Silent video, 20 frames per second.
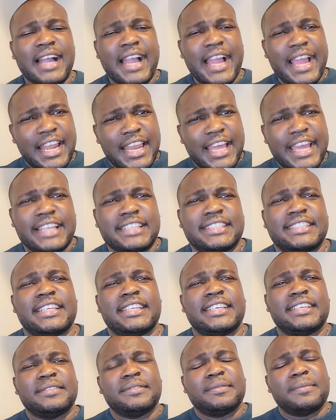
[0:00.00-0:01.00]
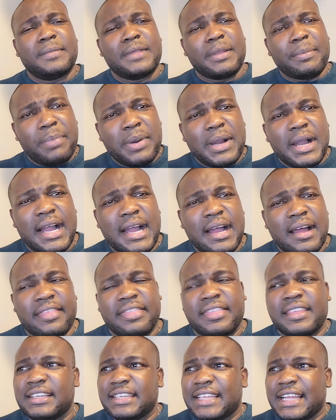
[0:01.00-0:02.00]
highlighting the
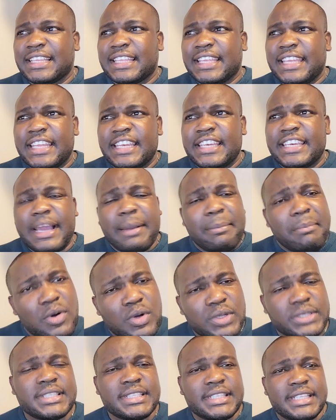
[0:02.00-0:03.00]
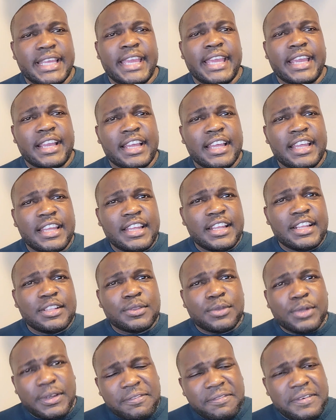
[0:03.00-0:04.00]
path that India must take
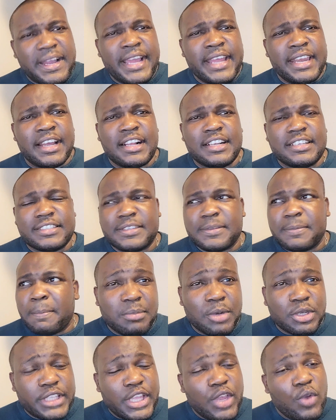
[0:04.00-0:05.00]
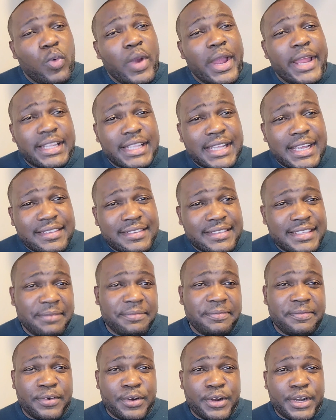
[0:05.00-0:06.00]
to the finals. But he went a
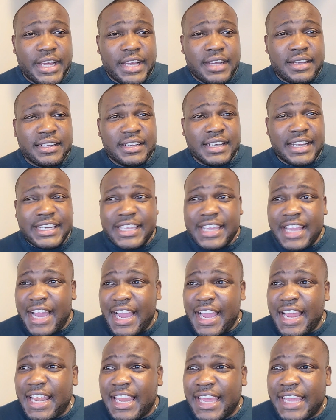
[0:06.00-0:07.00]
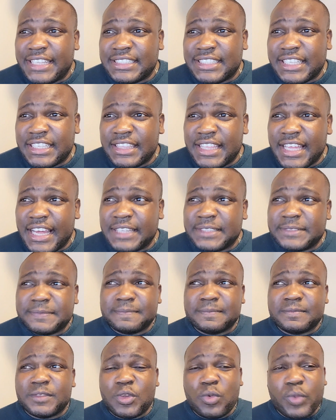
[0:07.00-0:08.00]
step further and he highlighted that
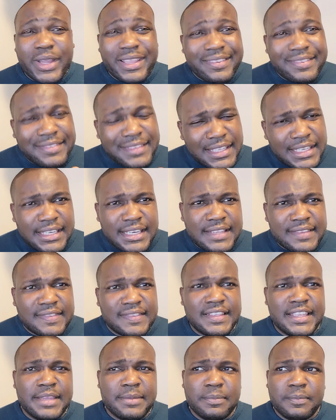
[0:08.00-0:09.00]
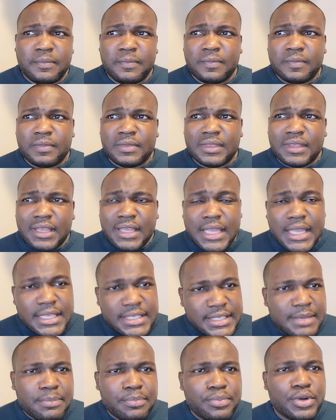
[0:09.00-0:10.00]
the West Indies team
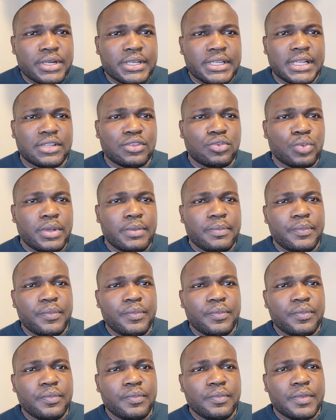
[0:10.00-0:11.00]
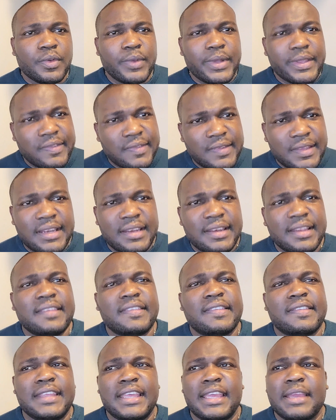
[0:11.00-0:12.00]
is important to him. The West
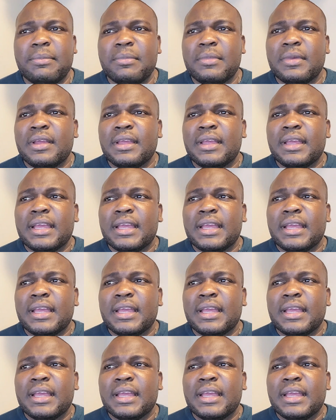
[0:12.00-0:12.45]
Indies team